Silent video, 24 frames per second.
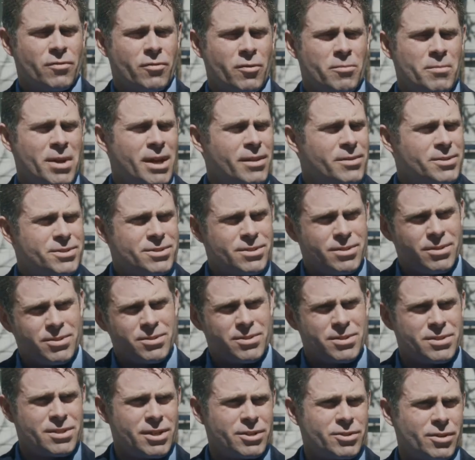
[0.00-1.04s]
so for me, there's
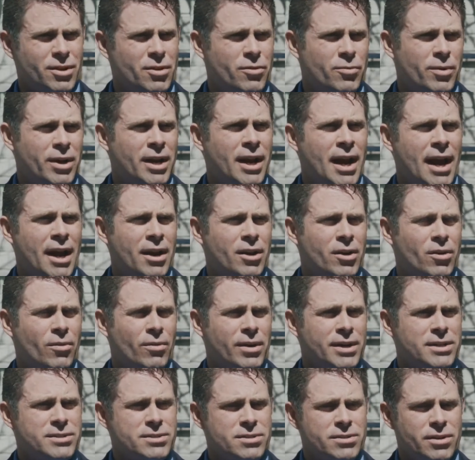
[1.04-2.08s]
essentially three
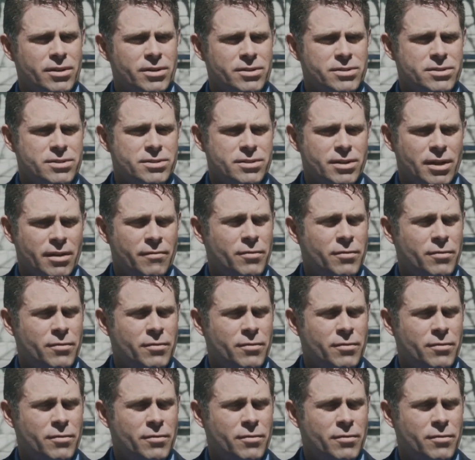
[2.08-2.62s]
categories. There's,